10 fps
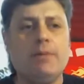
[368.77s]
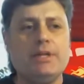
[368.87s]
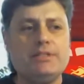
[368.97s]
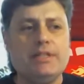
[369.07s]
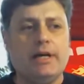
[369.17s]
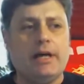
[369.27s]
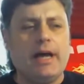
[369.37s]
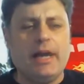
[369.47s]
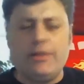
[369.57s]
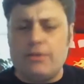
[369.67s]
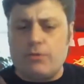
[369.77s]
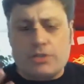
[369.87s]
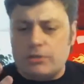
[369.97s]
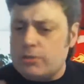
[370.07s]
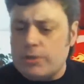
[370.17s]
But uh, I had the
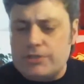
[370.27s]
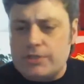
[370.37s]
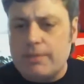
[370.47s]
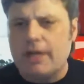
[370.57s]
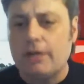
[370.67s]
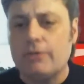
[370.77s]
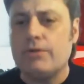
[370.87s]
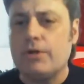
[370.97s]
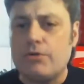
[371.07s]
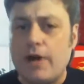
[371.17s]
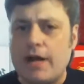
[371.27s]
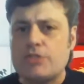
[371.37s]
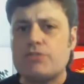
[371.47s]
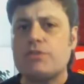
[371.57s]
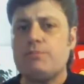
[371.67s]
original Twisted Metal, Road
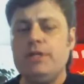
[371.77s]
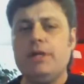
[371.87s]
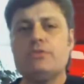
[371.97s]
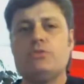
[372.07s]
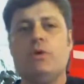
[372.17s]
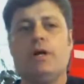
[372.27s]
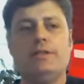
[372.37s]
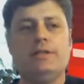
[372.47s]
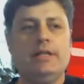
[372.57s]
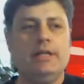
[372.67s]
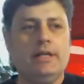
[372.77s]
Rash for the PS1.